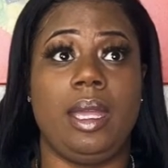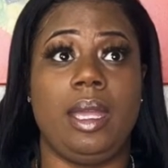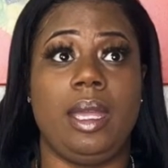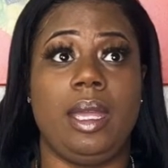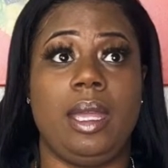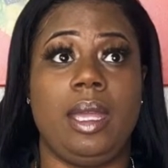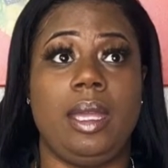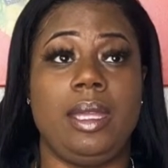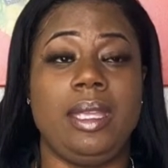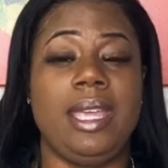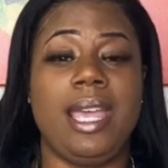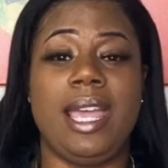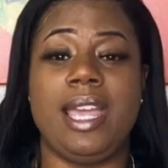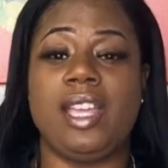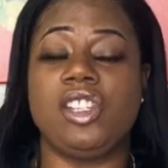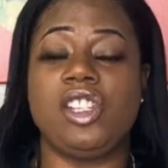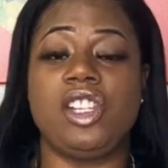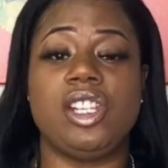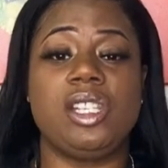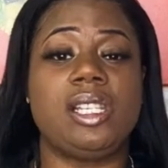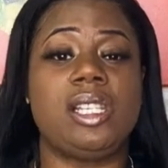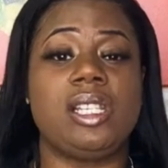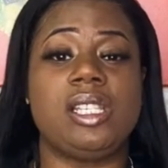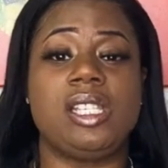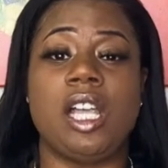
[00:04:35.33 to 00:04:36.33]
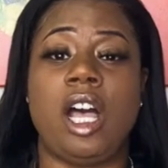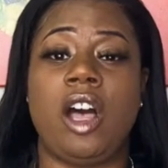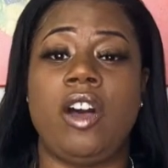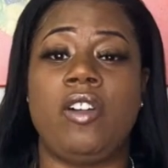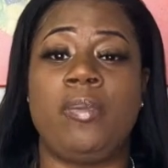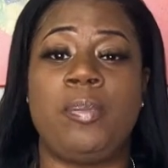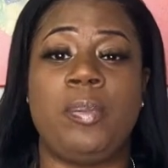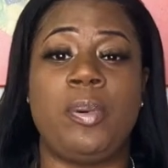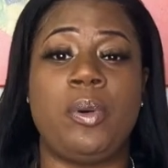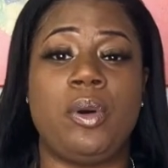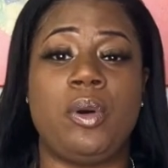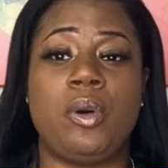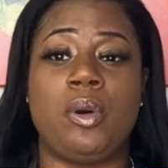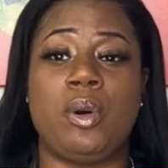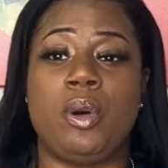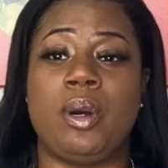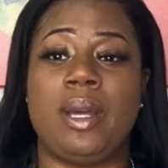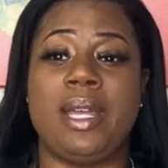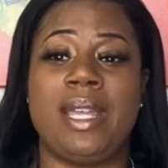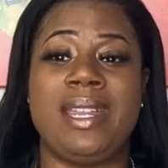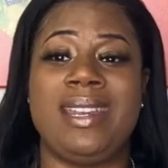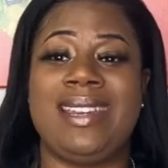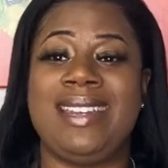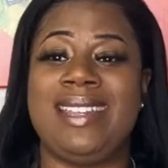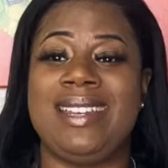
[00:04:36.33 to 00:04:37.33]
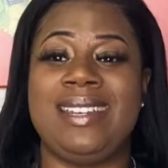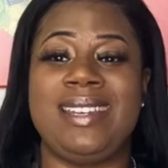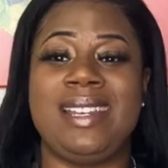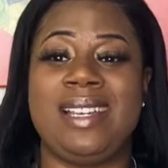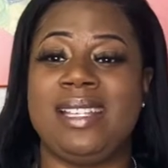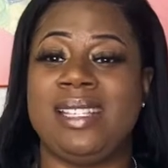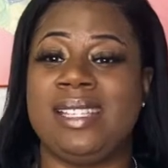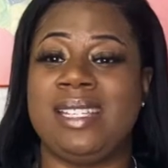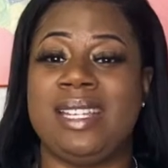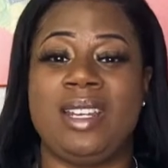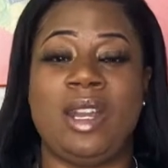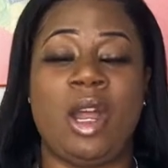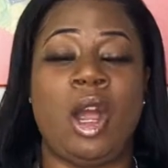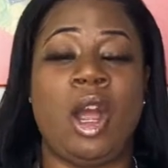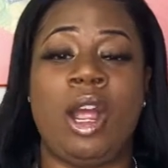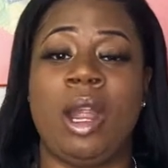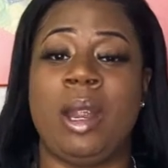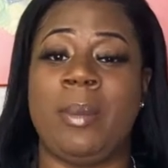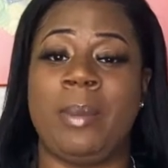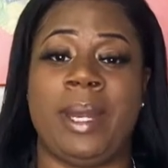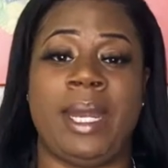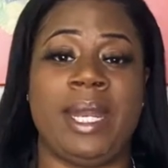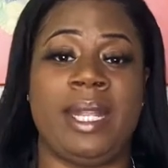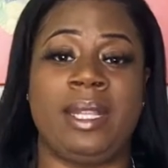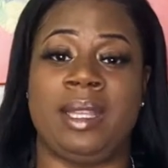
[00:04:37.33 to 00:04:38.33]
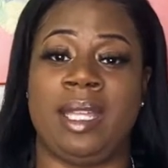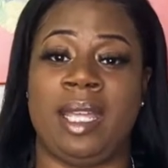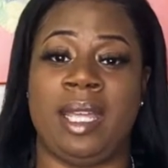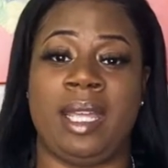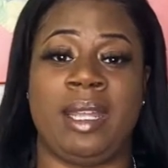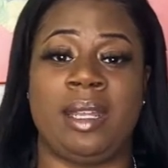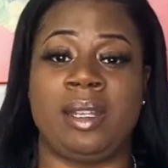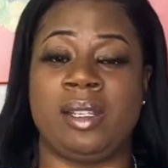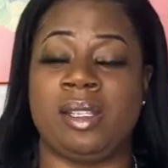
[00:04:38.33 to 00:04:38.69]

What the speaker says: Yeah, it's just a soft pull. It doesn't harm anything.